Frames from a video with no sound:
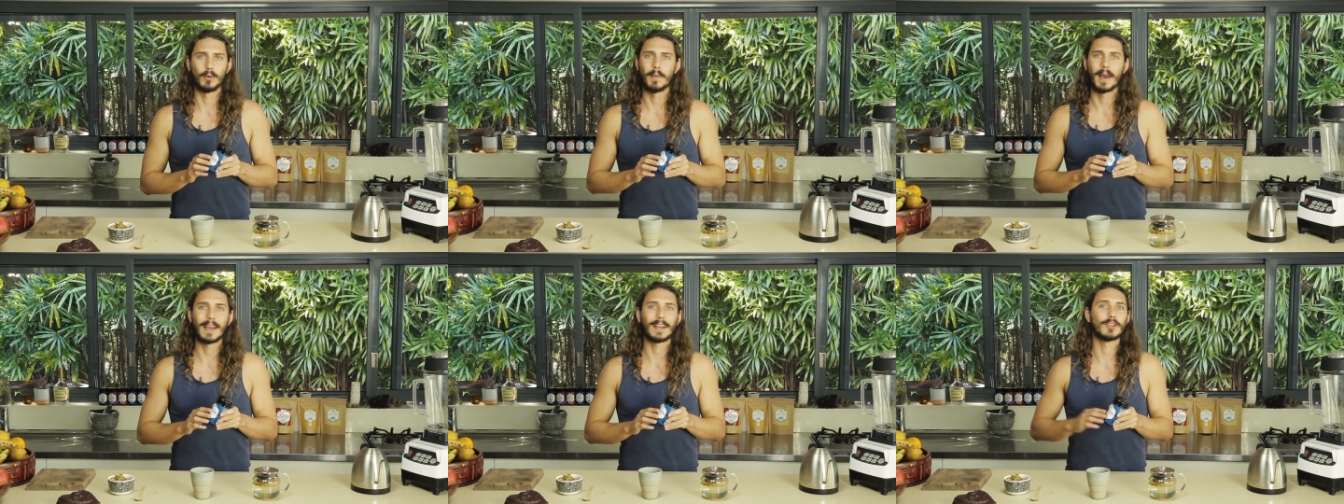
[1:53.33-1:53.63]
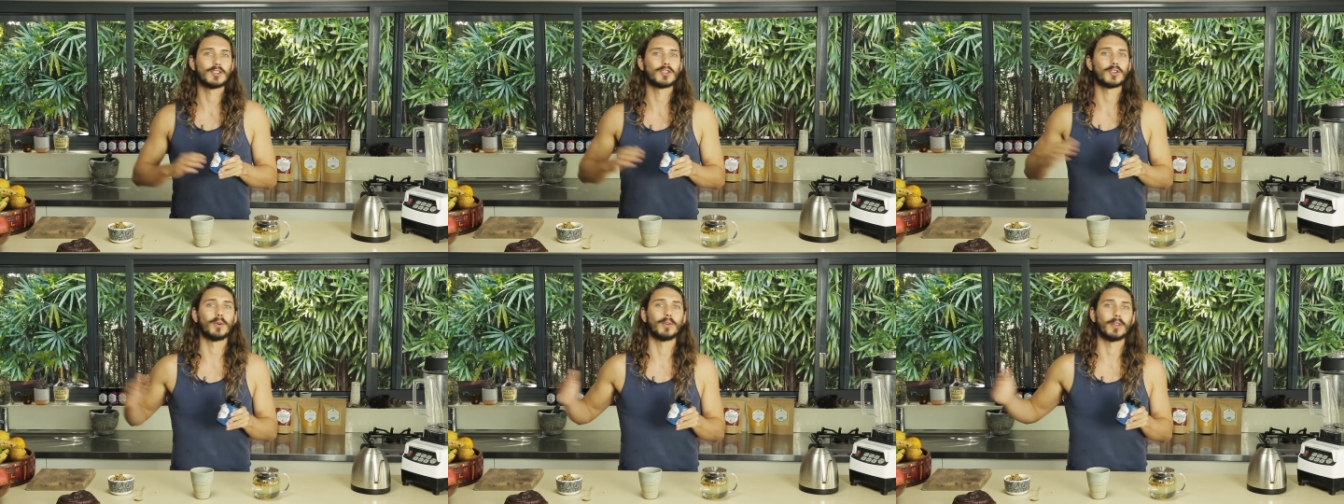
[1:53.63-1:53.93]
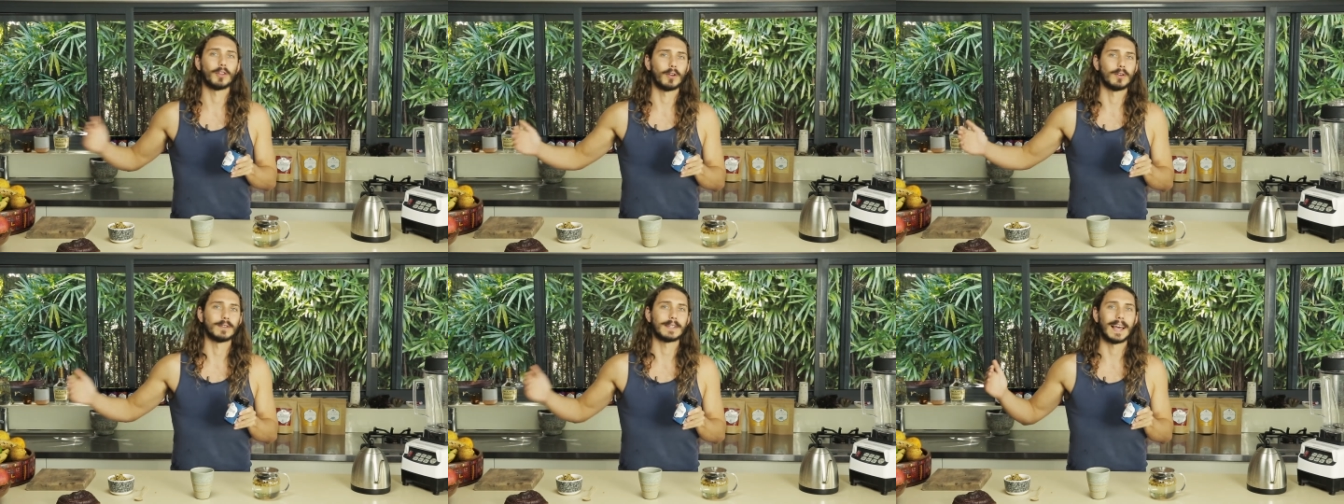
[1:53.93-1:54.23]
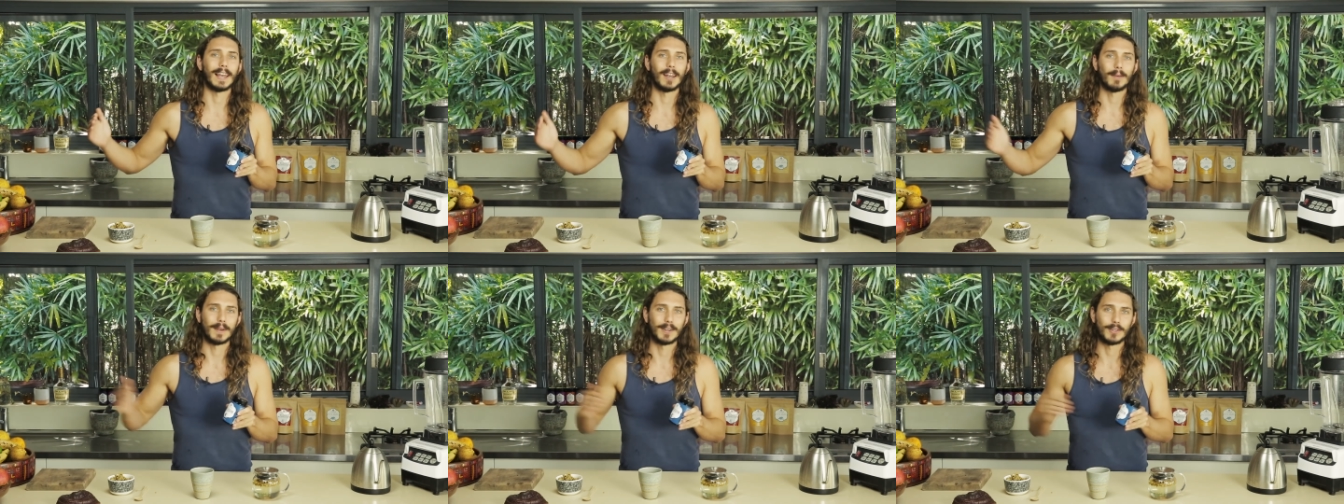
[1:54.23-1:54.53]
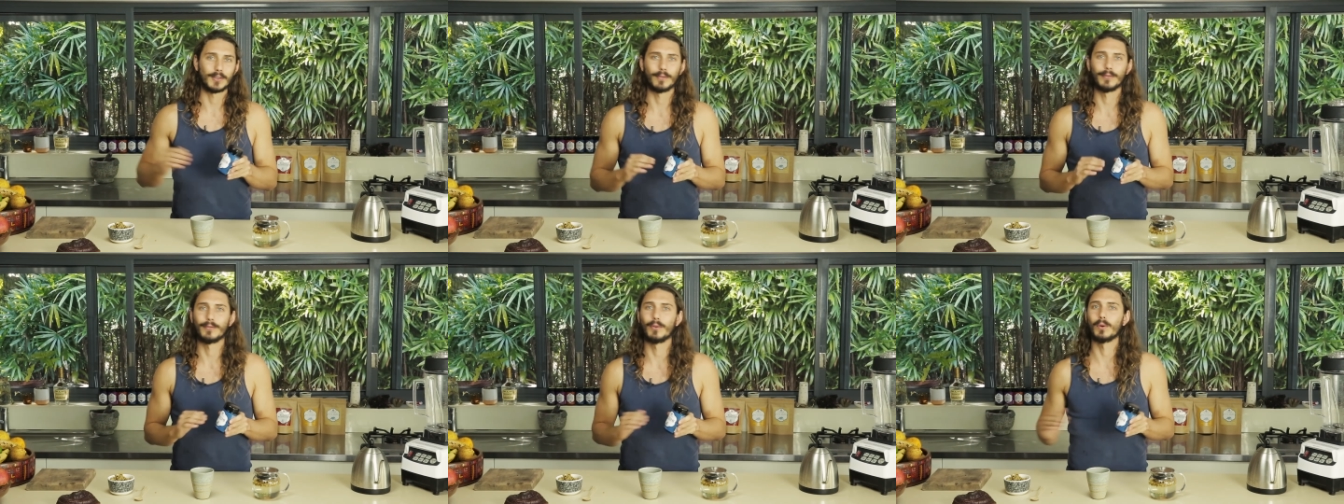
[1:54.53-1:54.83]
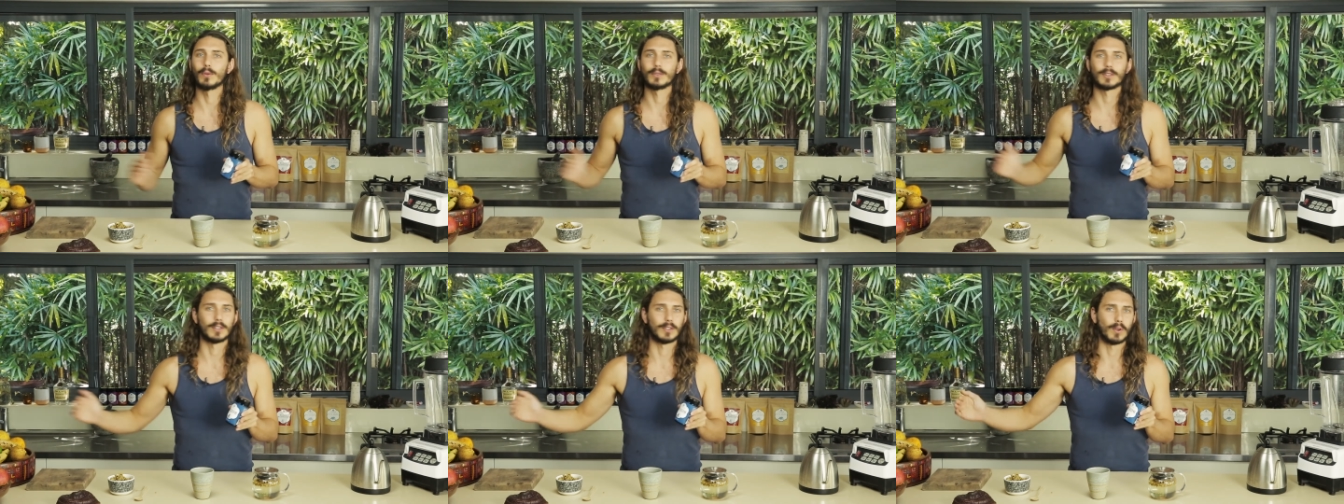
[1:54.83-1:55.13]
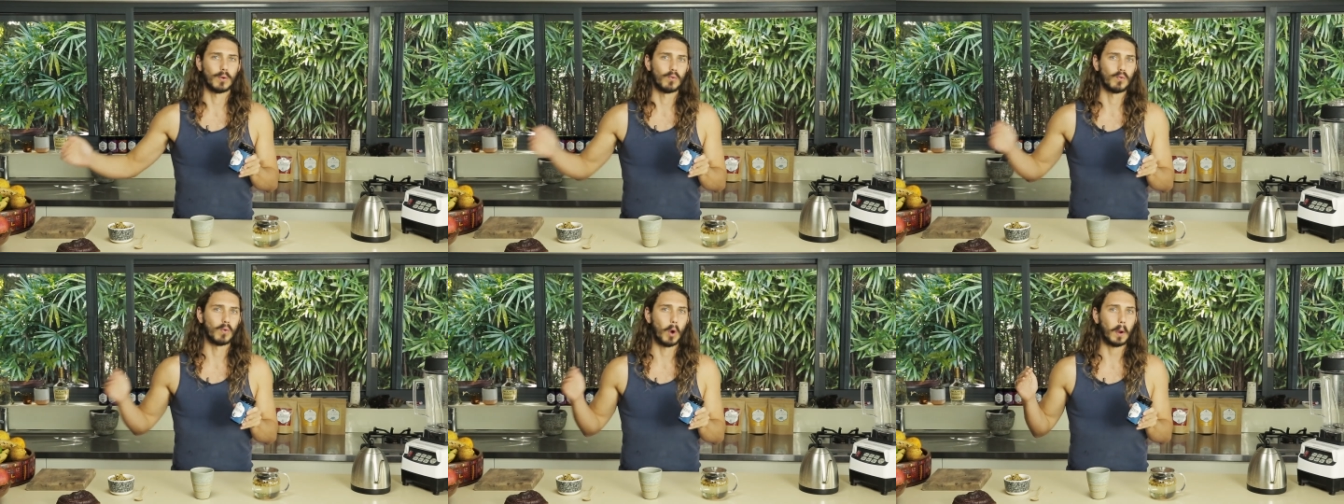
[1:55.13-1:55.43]
making sure that those elemental forces
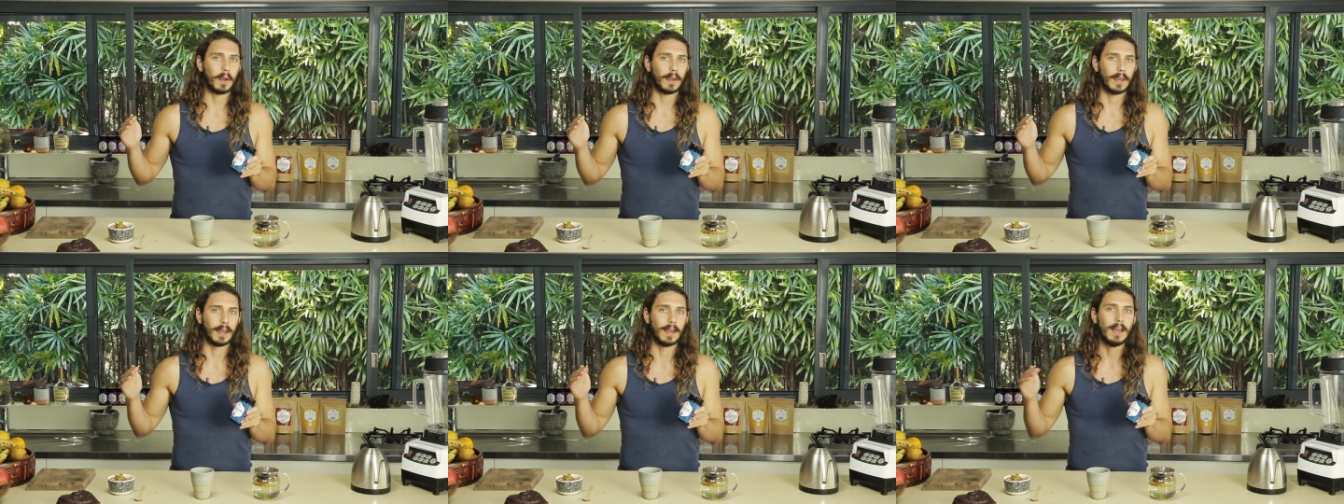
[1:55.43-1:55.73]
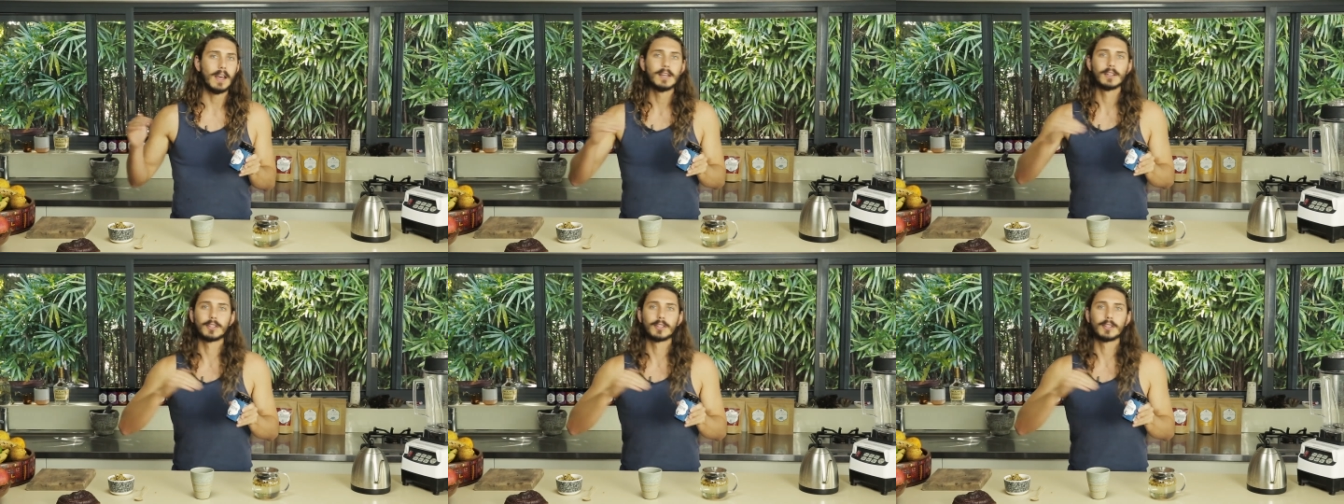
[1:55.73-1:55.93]
are rocking